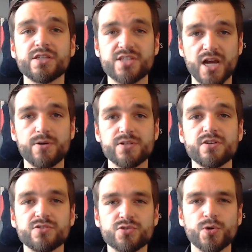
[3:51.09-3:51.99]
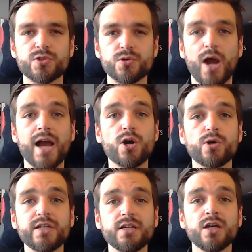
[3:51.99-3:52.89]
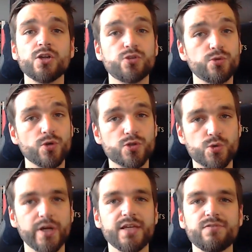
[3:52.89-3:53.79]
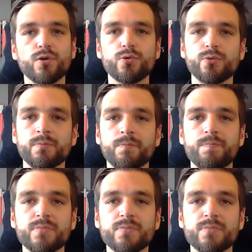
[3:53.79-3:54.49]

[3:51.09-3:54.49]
tiered structure according to your trading volume.